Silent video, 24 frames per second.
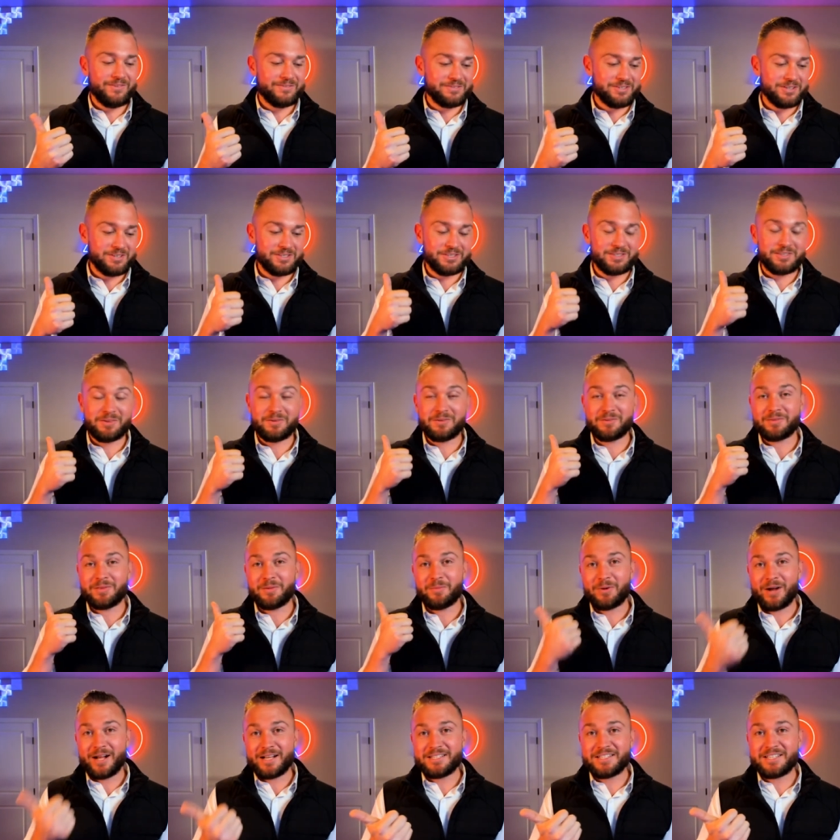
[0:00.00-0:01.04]
just the, the
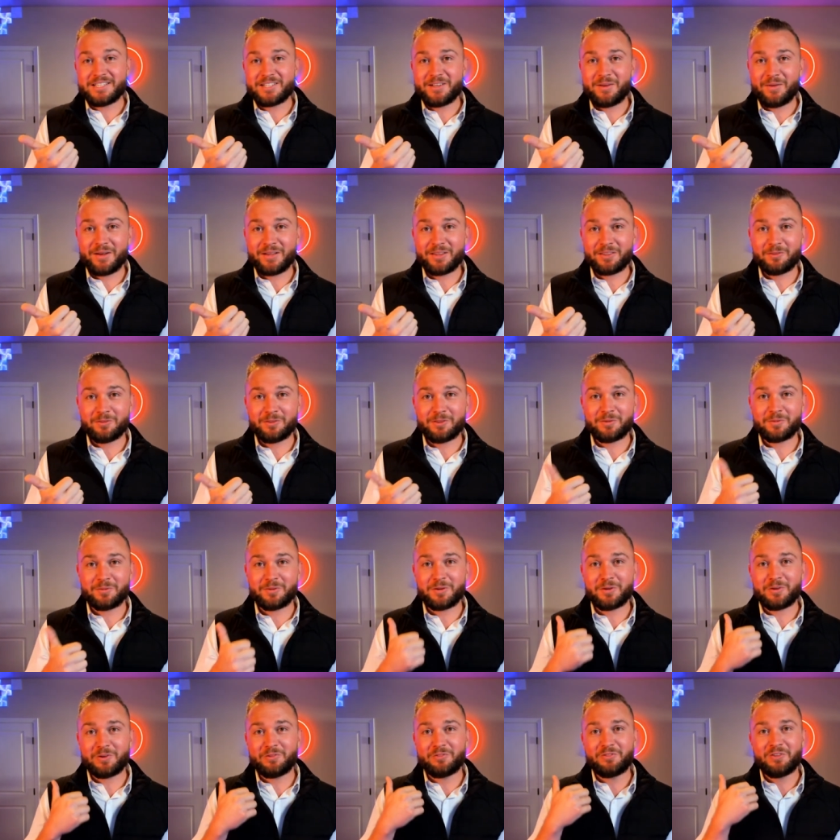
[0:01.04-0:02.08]
prices going through the
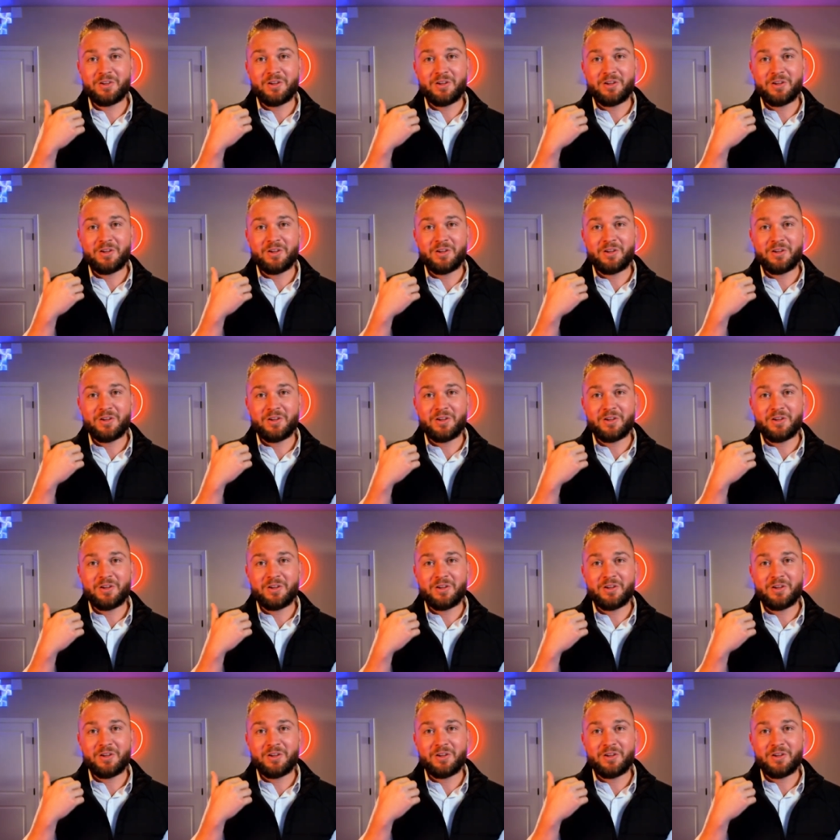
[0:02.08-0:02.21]
roof